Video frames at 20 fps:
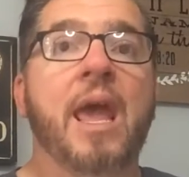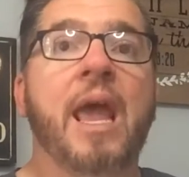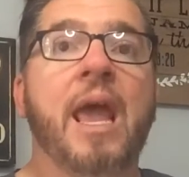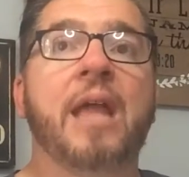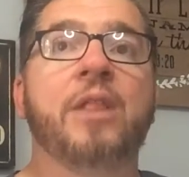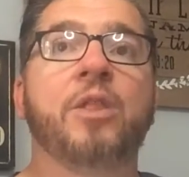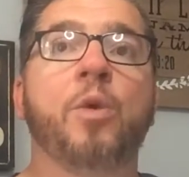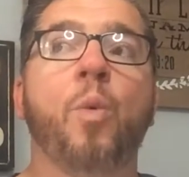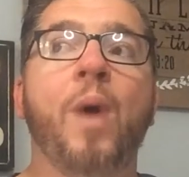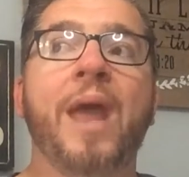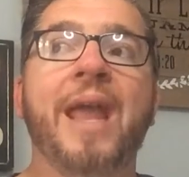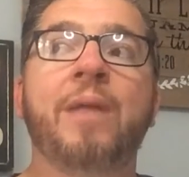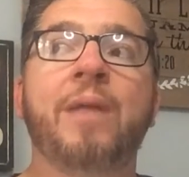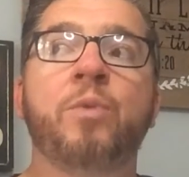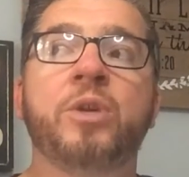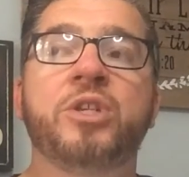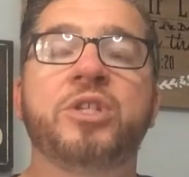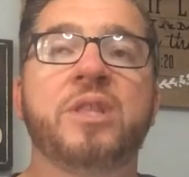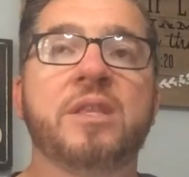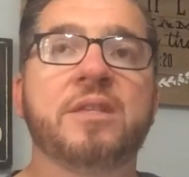And the way
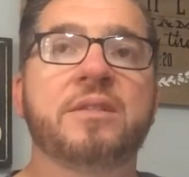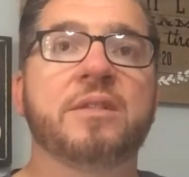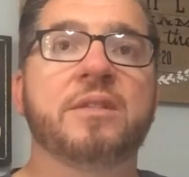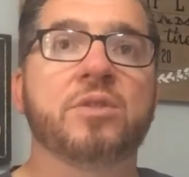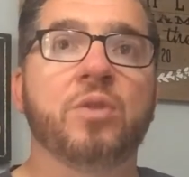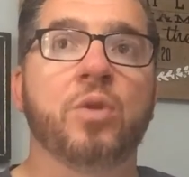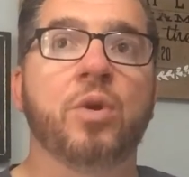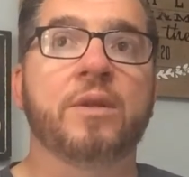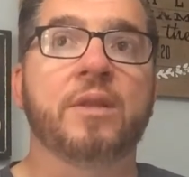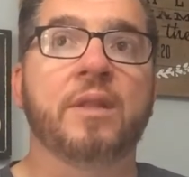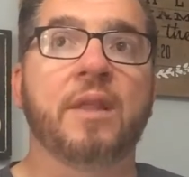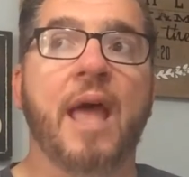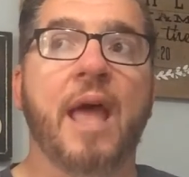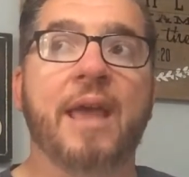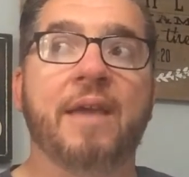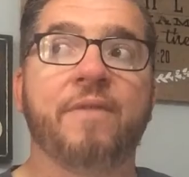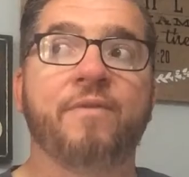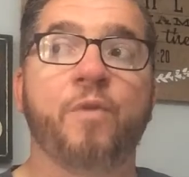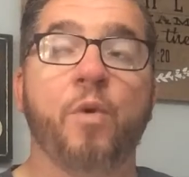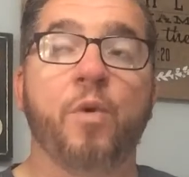in which this is looked
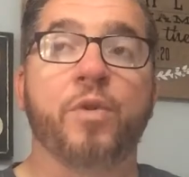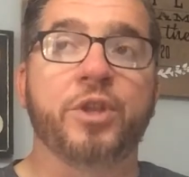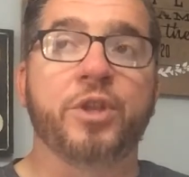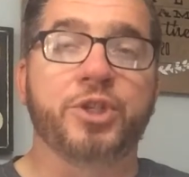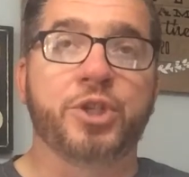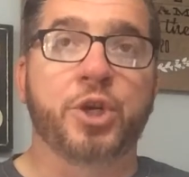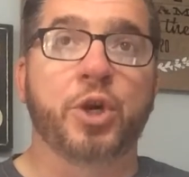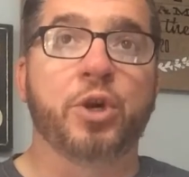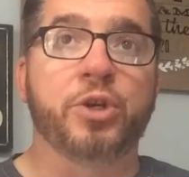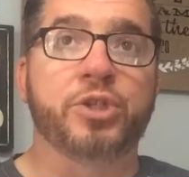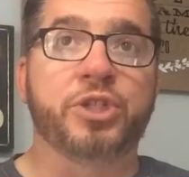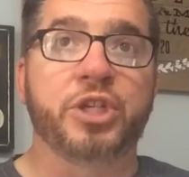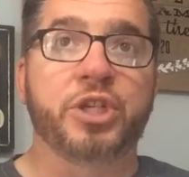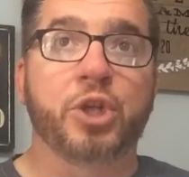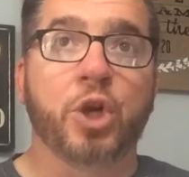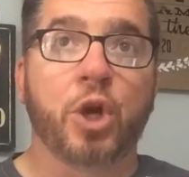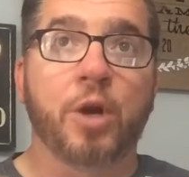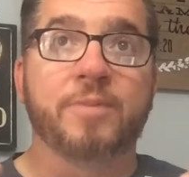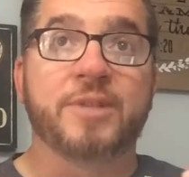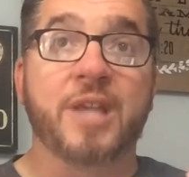like for the church in
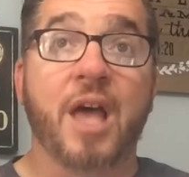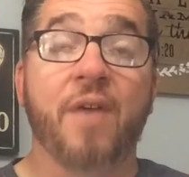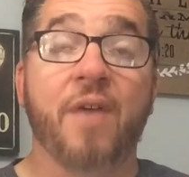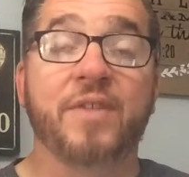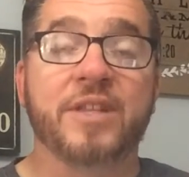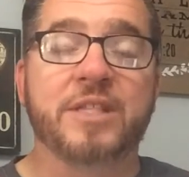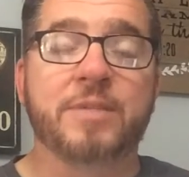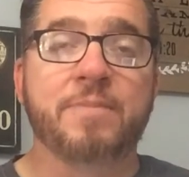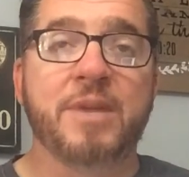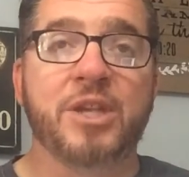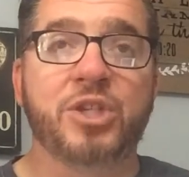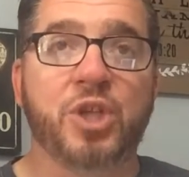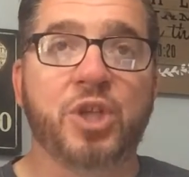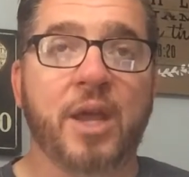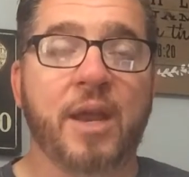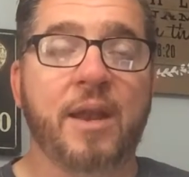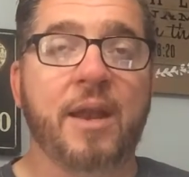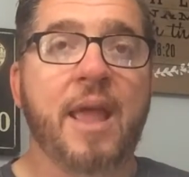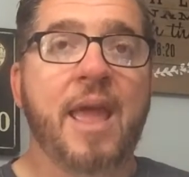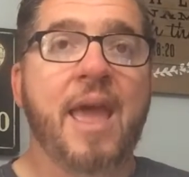terms of its
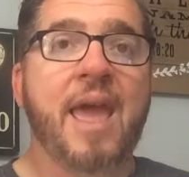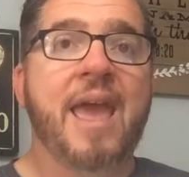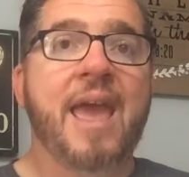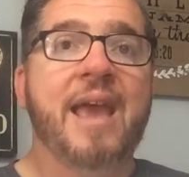mission